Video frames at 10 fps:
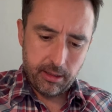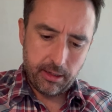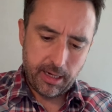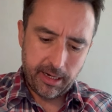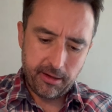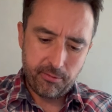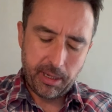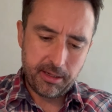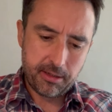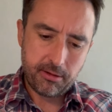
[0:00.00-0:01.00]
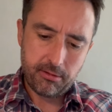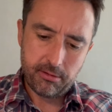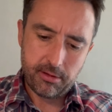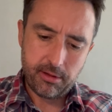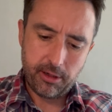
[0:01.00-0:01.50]
Nine of
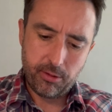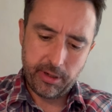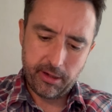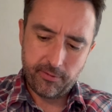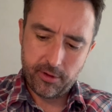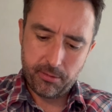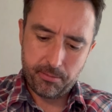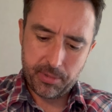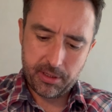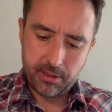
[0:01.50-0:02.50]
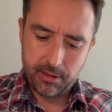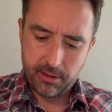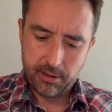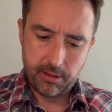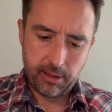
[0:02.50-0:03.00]
Pentacles, the Queen of Cups,
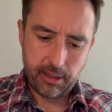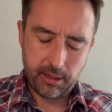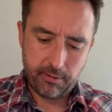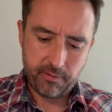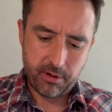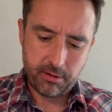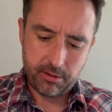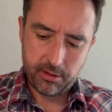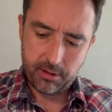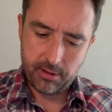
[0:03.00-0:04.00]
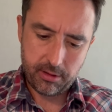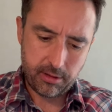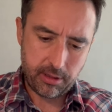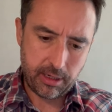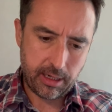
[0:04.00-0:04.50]
the King of Wands, and
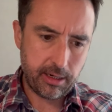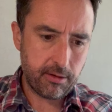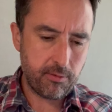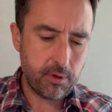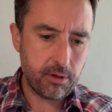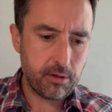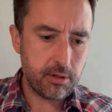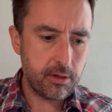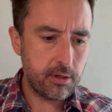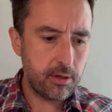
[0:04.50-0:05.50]
the Nine of Wands.